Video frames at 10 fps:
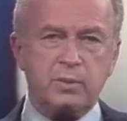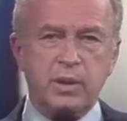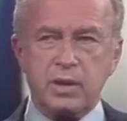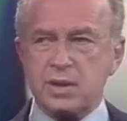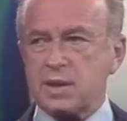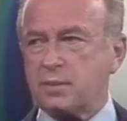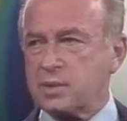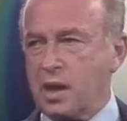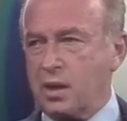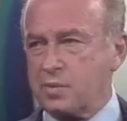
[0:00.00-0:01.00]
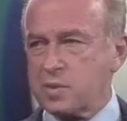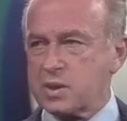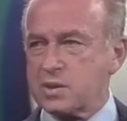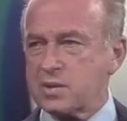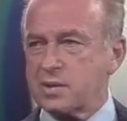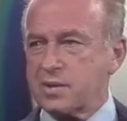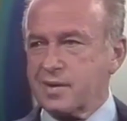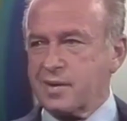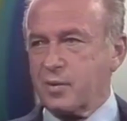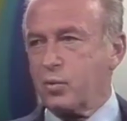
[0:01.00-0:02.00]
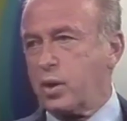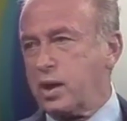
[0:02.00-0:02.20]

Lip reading: It might be sometimes